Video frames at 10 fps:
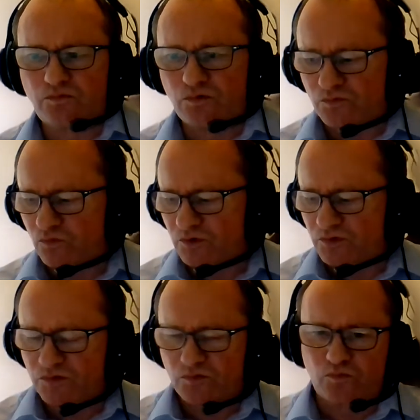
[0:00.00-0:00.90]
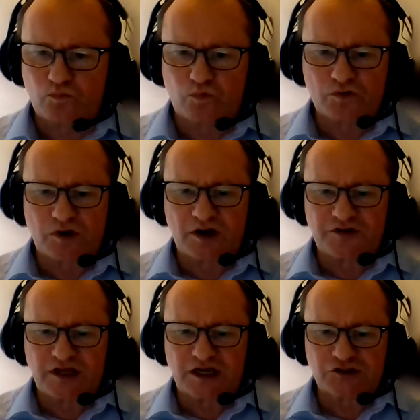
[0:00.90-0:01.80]
What are
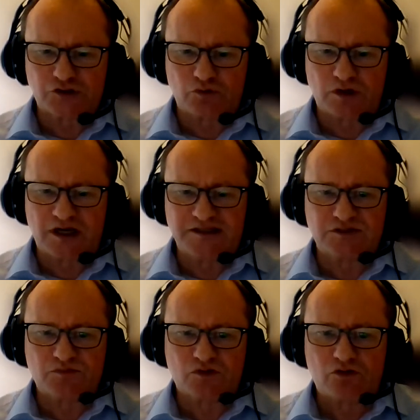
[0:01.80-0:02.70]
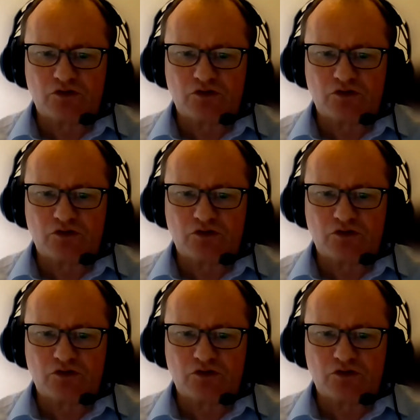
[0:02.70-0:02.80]
the actual items